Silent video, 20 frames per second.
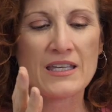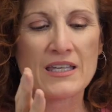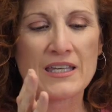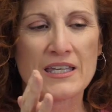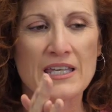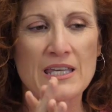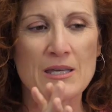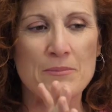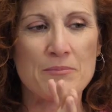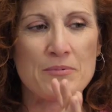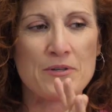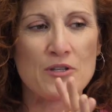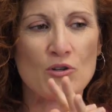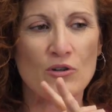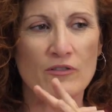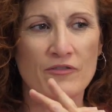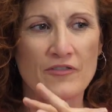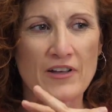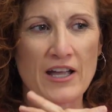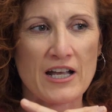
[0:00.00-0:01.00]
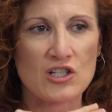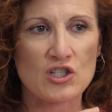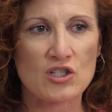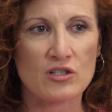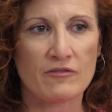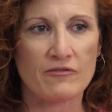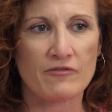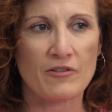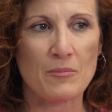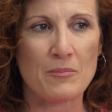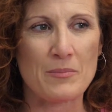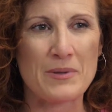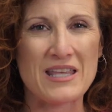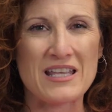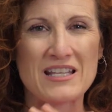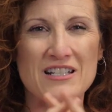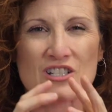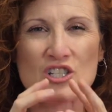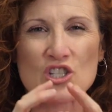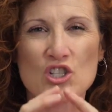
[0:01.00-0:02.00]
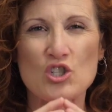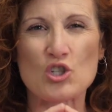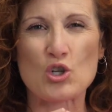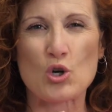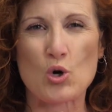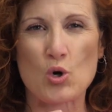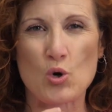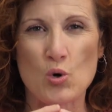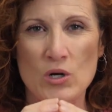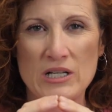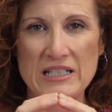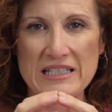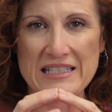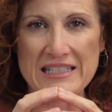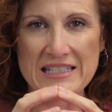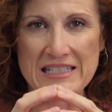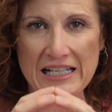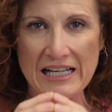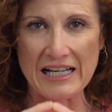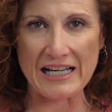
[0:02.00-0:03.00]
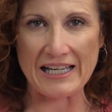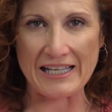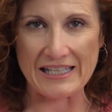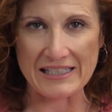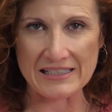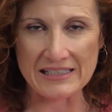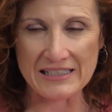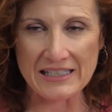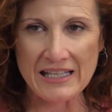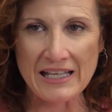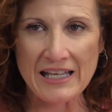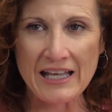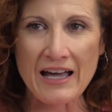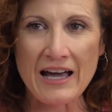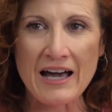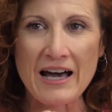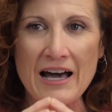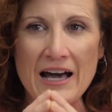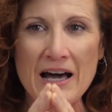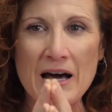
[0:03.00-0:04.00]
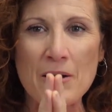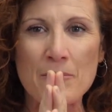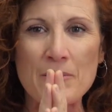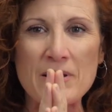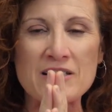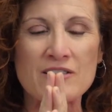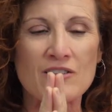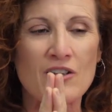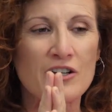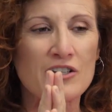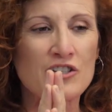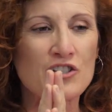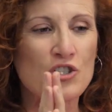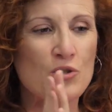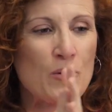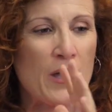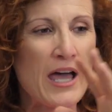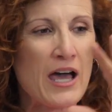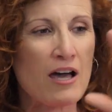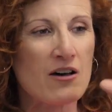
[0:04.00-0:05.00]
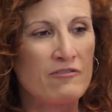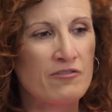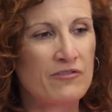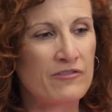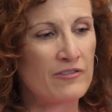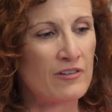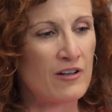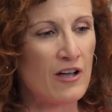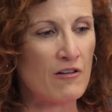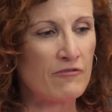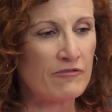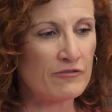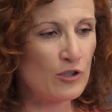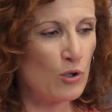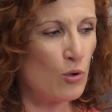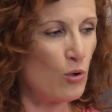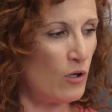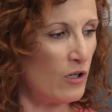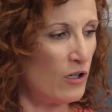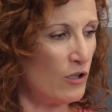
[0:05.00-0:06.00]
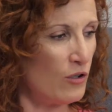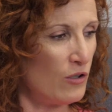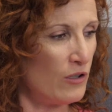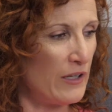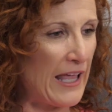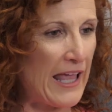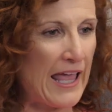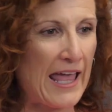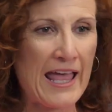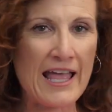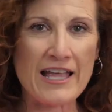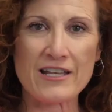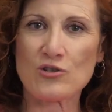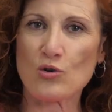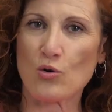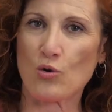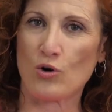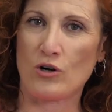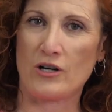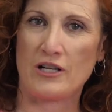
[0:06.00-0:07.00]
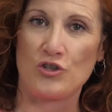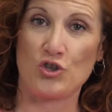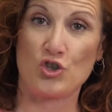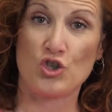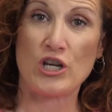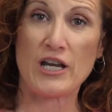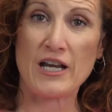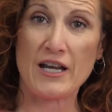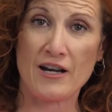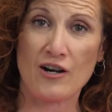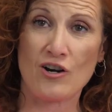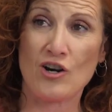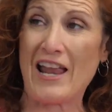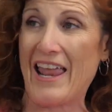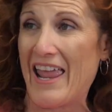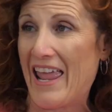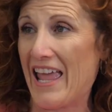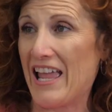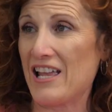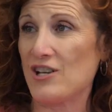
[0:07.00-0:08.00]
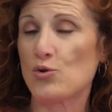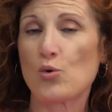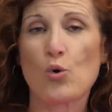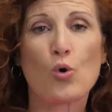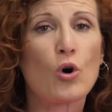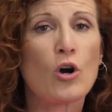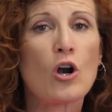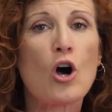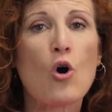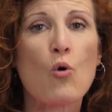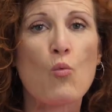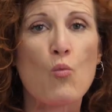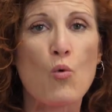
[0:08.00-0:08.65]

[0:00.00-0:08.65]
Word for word: keep your fascia from being so tight. Um, as long as you have a floor and or a chair and or a